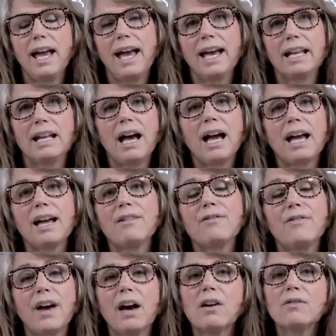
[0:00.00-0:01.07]
and i have
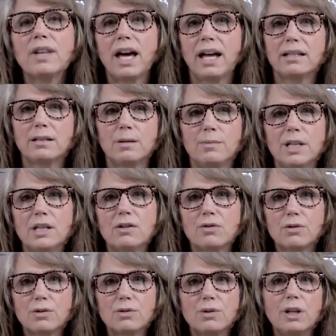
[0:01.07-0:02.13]
found that to be
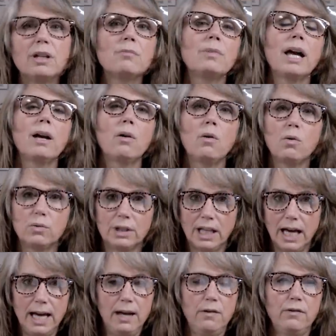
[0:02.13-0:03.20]
true in my own
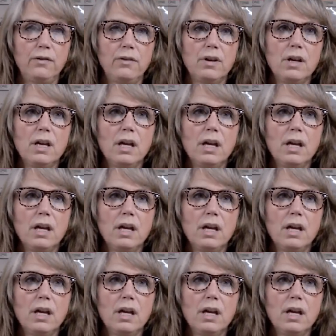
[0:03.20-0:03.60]
life